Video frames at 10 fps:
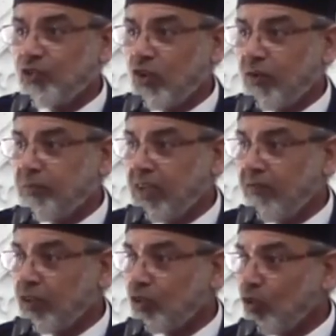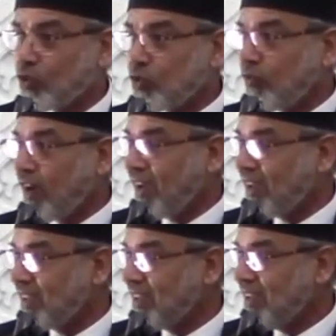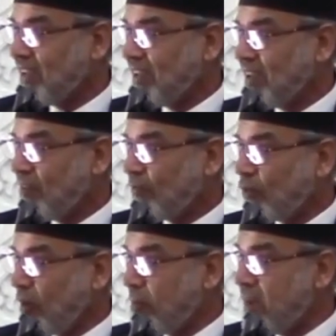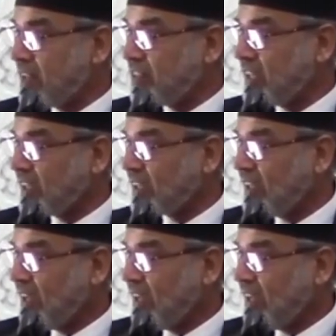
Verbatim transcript: you and me with nutfa, from nothing,